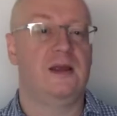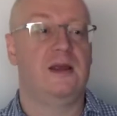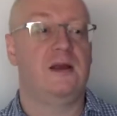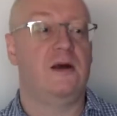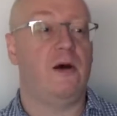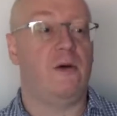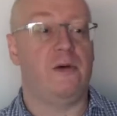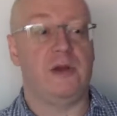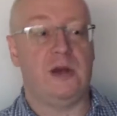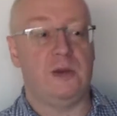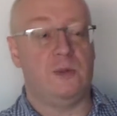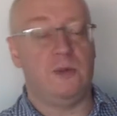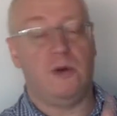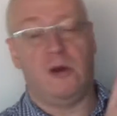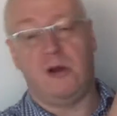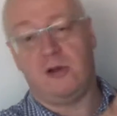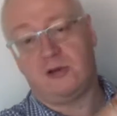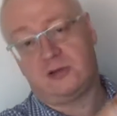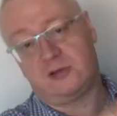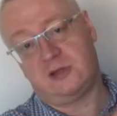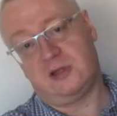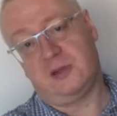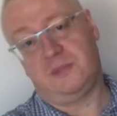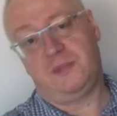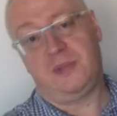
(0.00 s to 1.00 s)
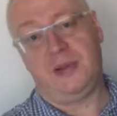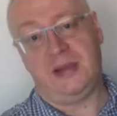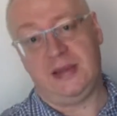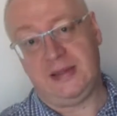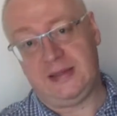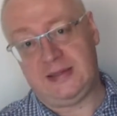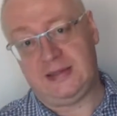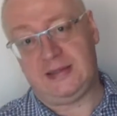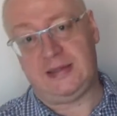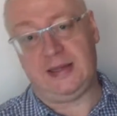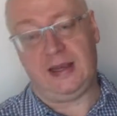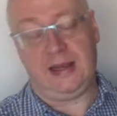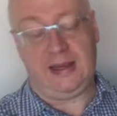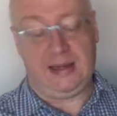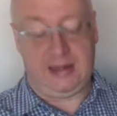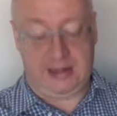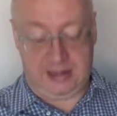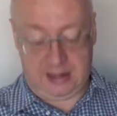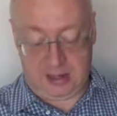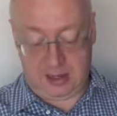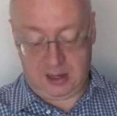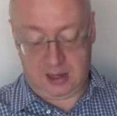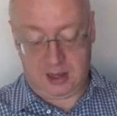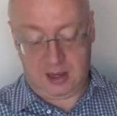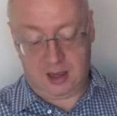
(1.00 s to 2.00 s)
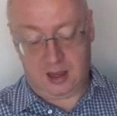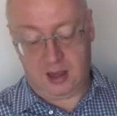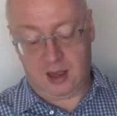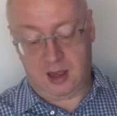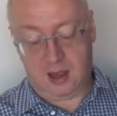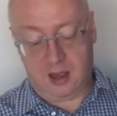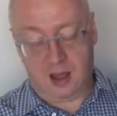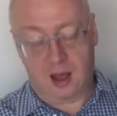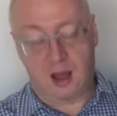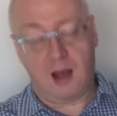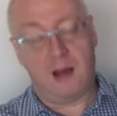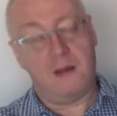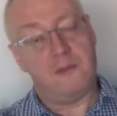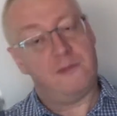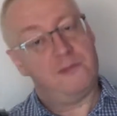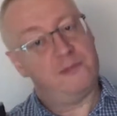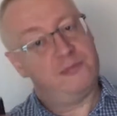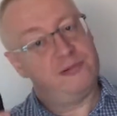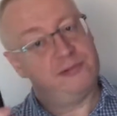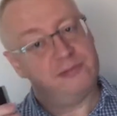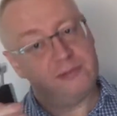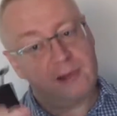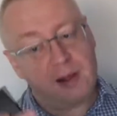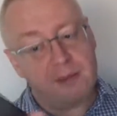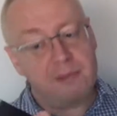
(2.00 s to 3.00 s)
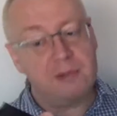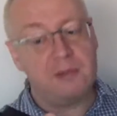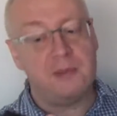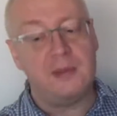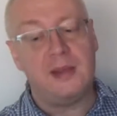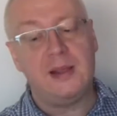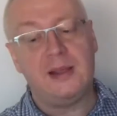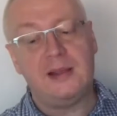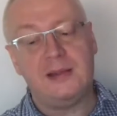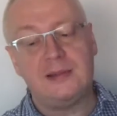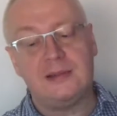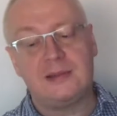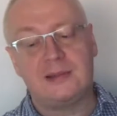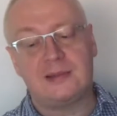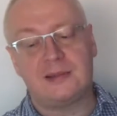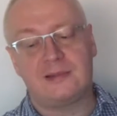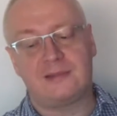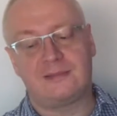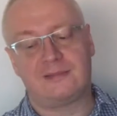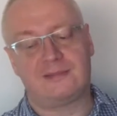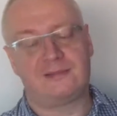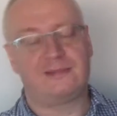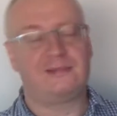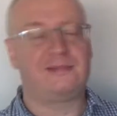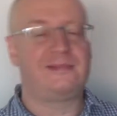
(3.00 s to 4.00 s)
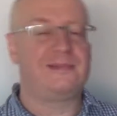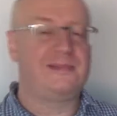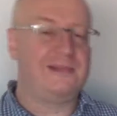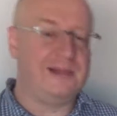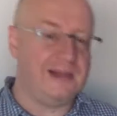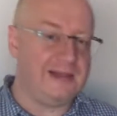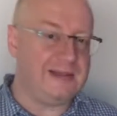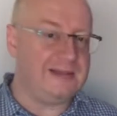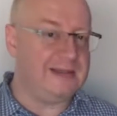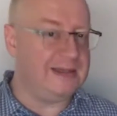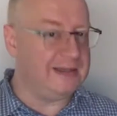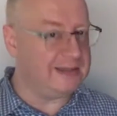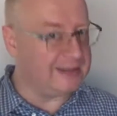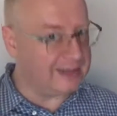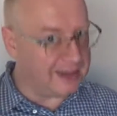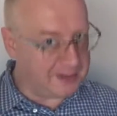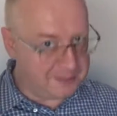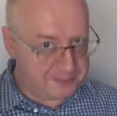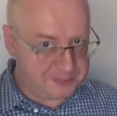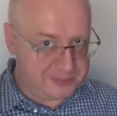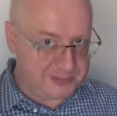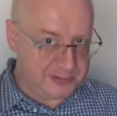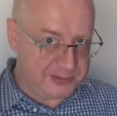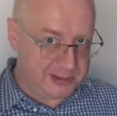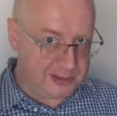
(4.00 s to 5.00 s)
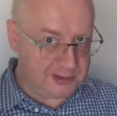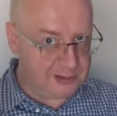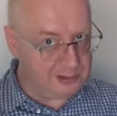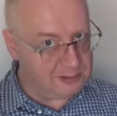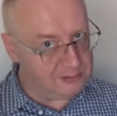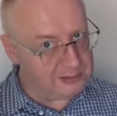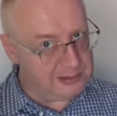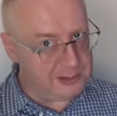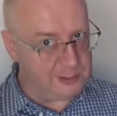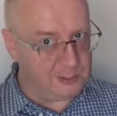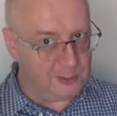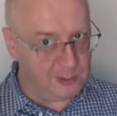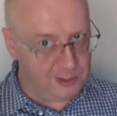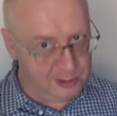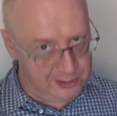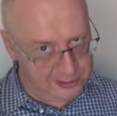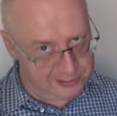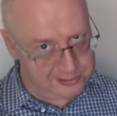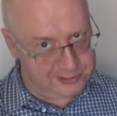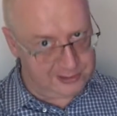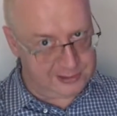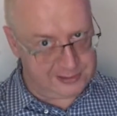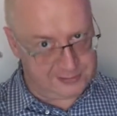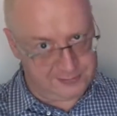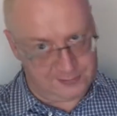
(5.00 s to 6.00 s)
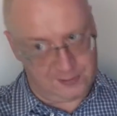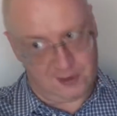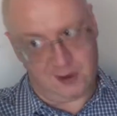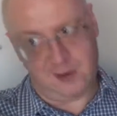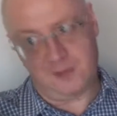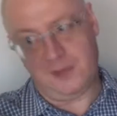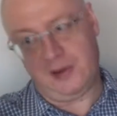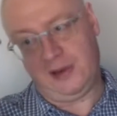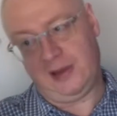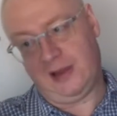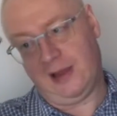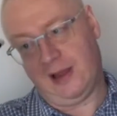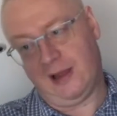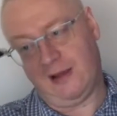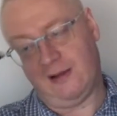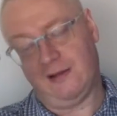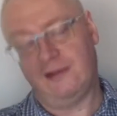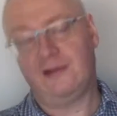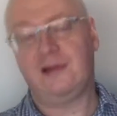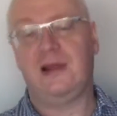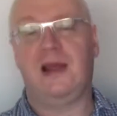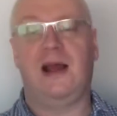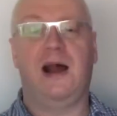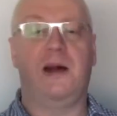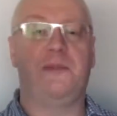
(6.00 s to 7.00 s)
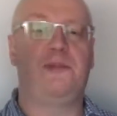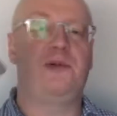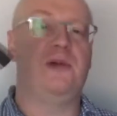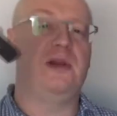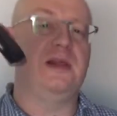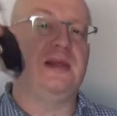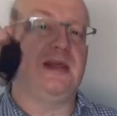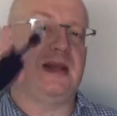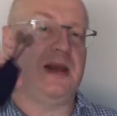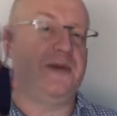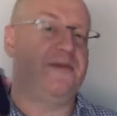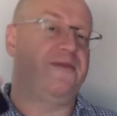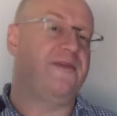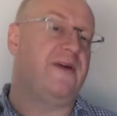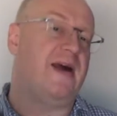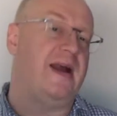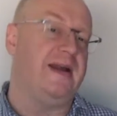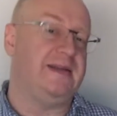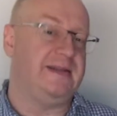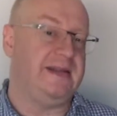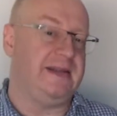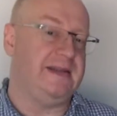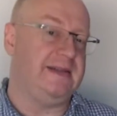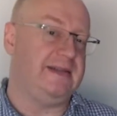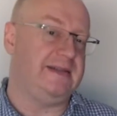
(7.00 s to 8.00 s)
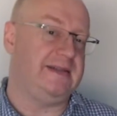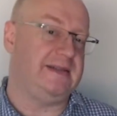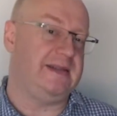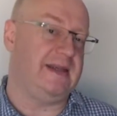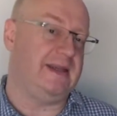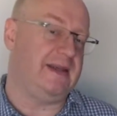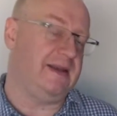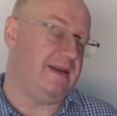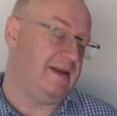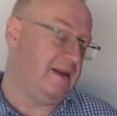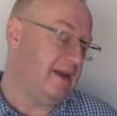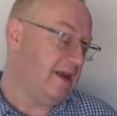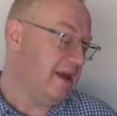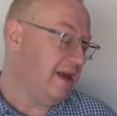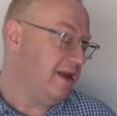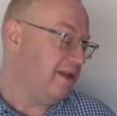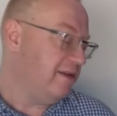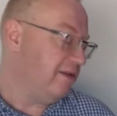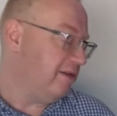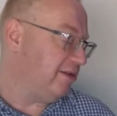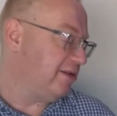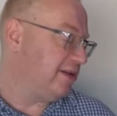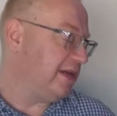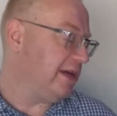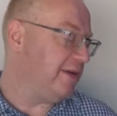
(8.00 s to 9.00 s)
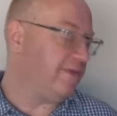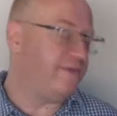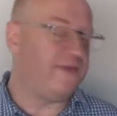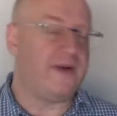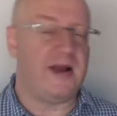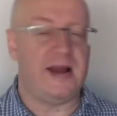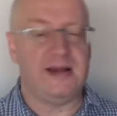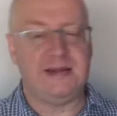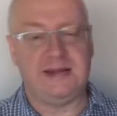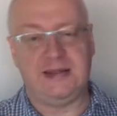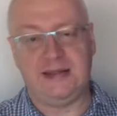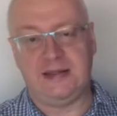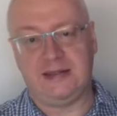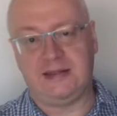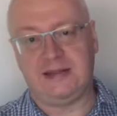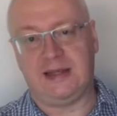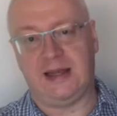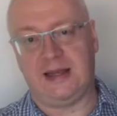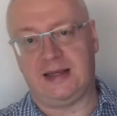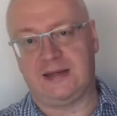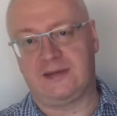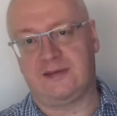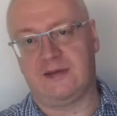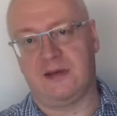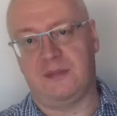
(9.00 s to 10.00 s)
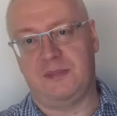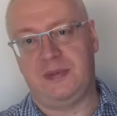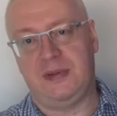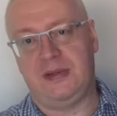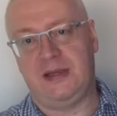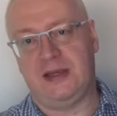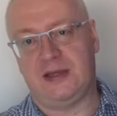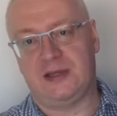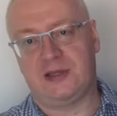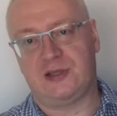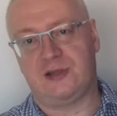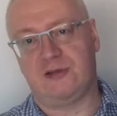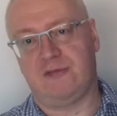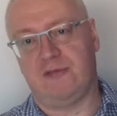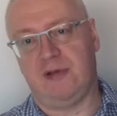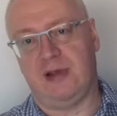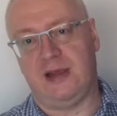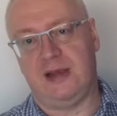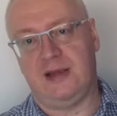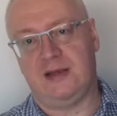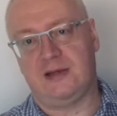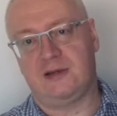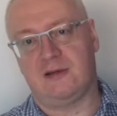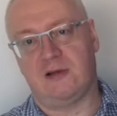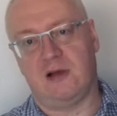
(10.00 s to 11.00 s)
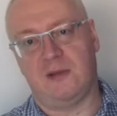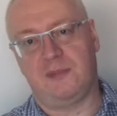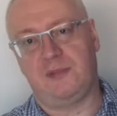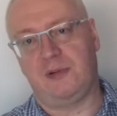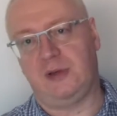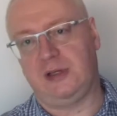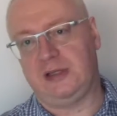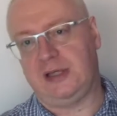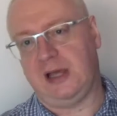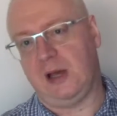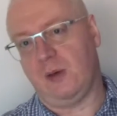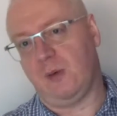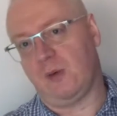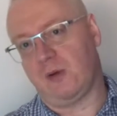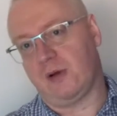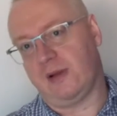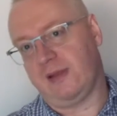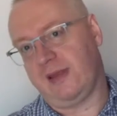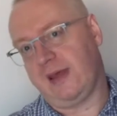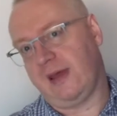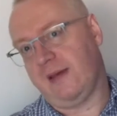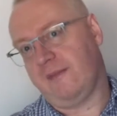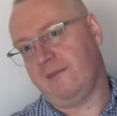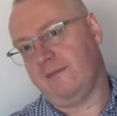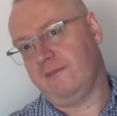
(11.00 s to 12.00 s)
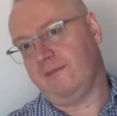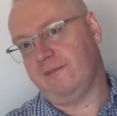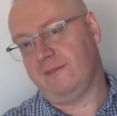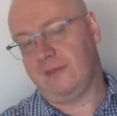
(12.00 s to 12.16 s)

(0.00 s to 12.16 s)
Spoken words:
Already worked on the PC. Problem is, this is absolutely worthless for me. Yeah, I'll probably get a fighting stick. There are cheap fighting sticks for the PS3, so I'll probably get one of them.